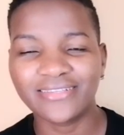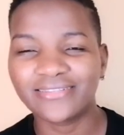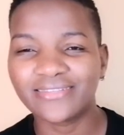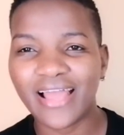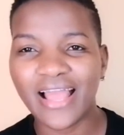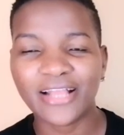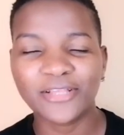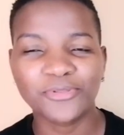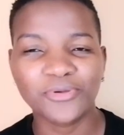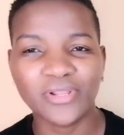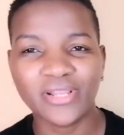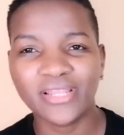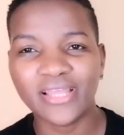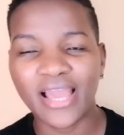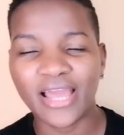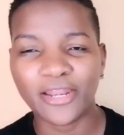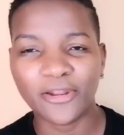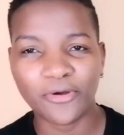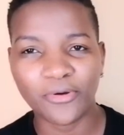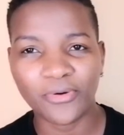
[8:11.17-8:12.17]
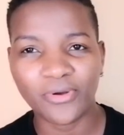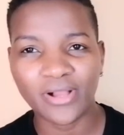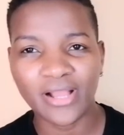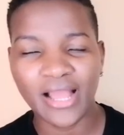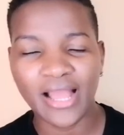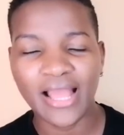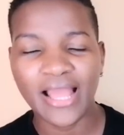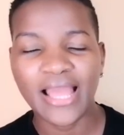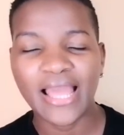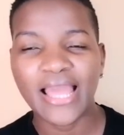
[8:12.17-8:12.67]
actually an
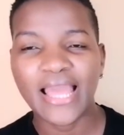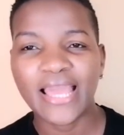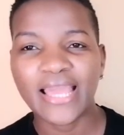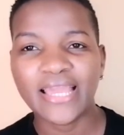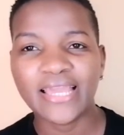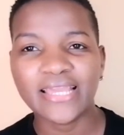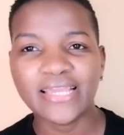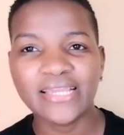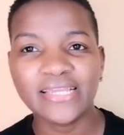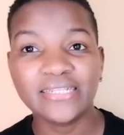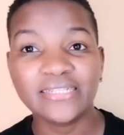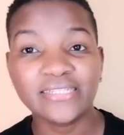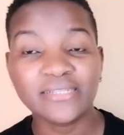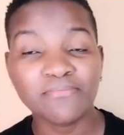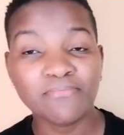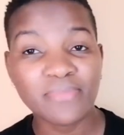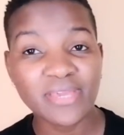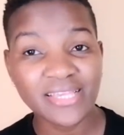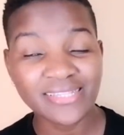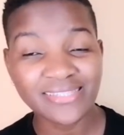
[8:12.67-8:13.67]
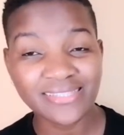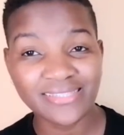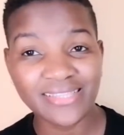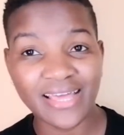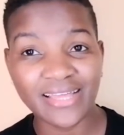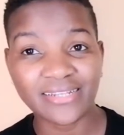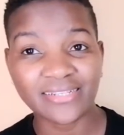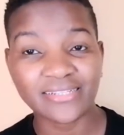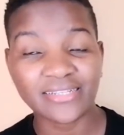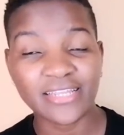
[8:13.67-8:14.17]
ogre. It means
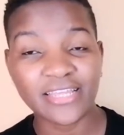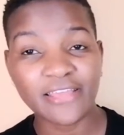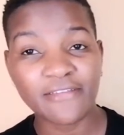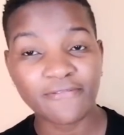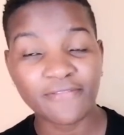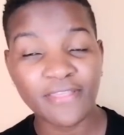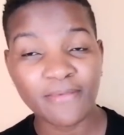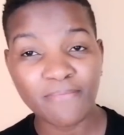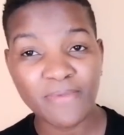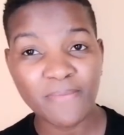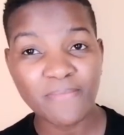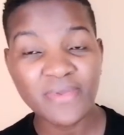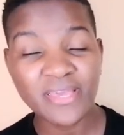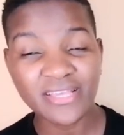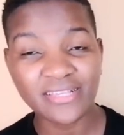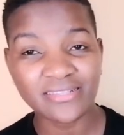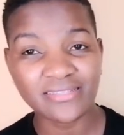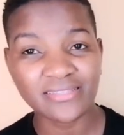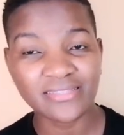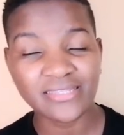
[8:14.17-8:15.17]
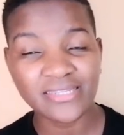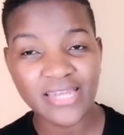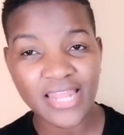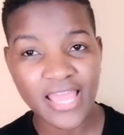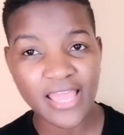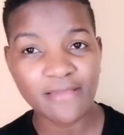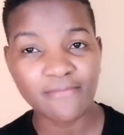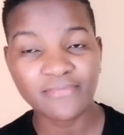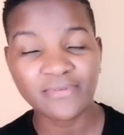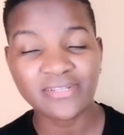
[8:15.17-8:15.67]
that if the baby is
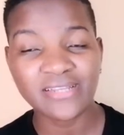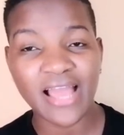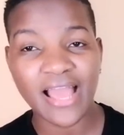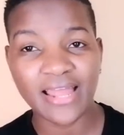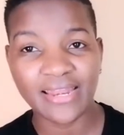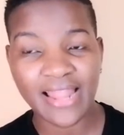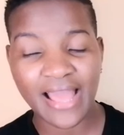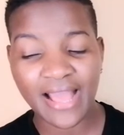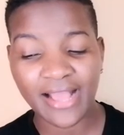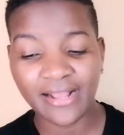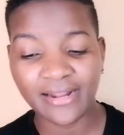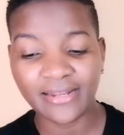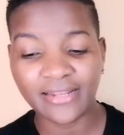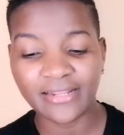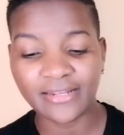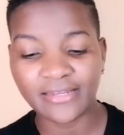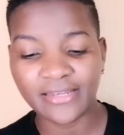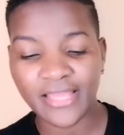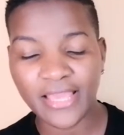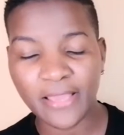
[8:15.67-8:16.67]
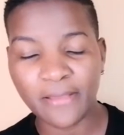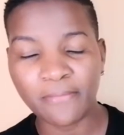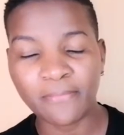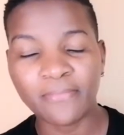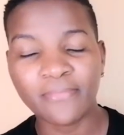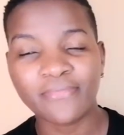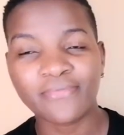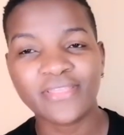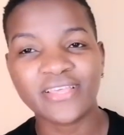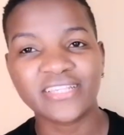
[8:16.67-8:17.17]
named an ugly
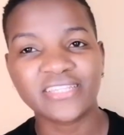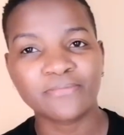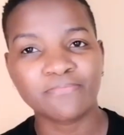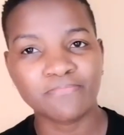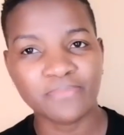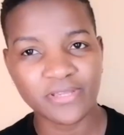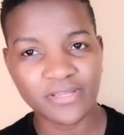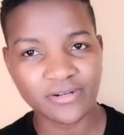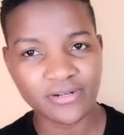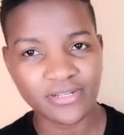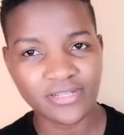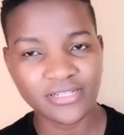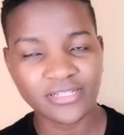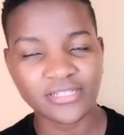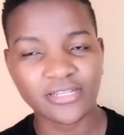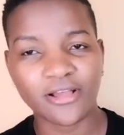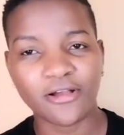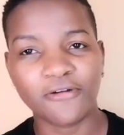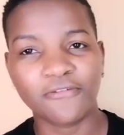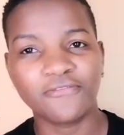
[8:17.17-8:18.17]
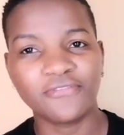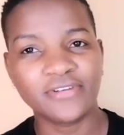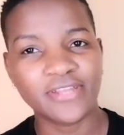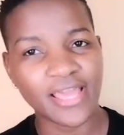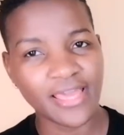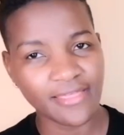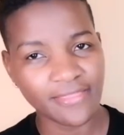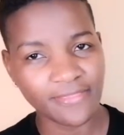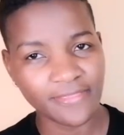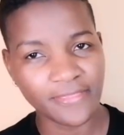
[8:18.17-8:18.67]
name, the spirit of
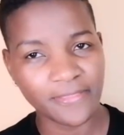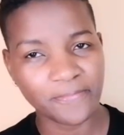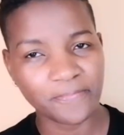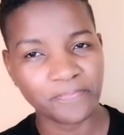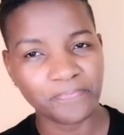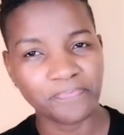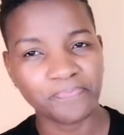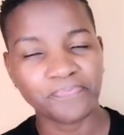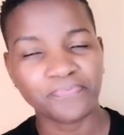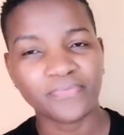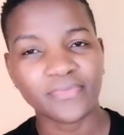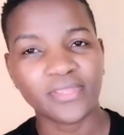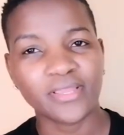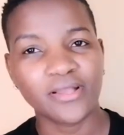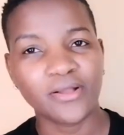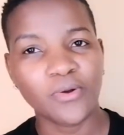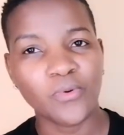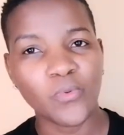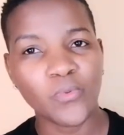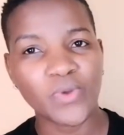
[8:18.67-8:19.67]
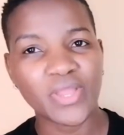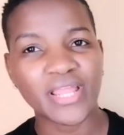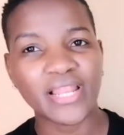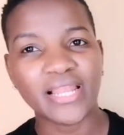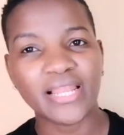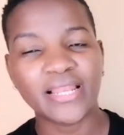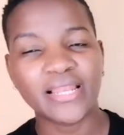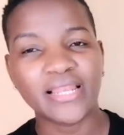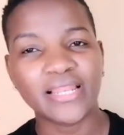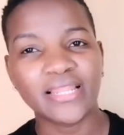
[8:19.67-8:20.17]
death
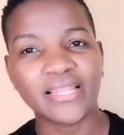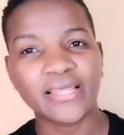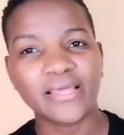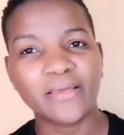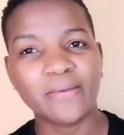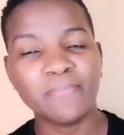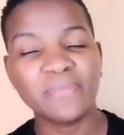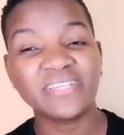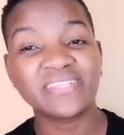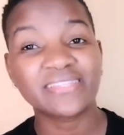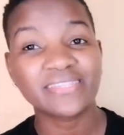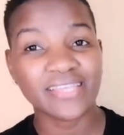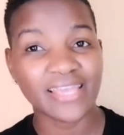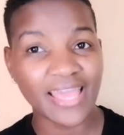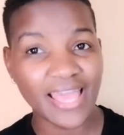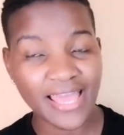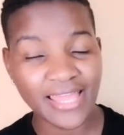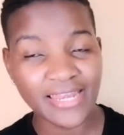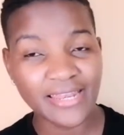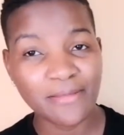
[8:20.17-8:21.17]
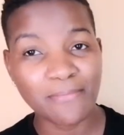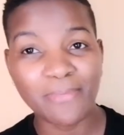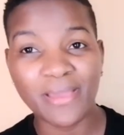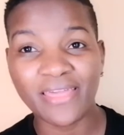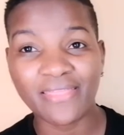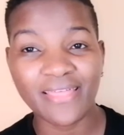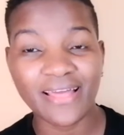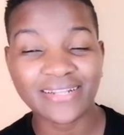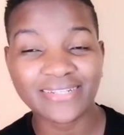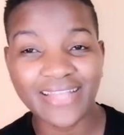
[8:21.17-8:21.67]
will be scared
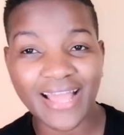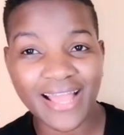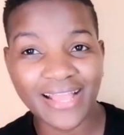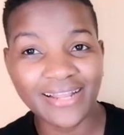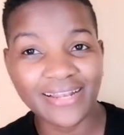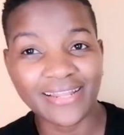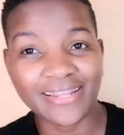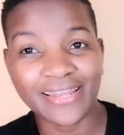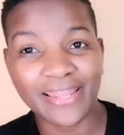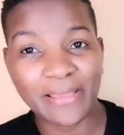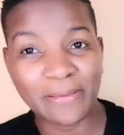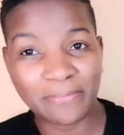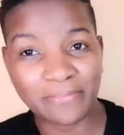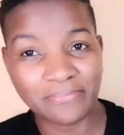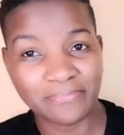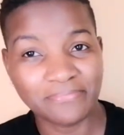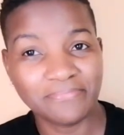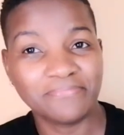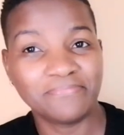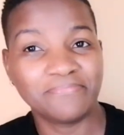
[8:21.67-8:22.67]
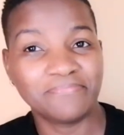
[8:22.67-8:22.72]
by that ugly name.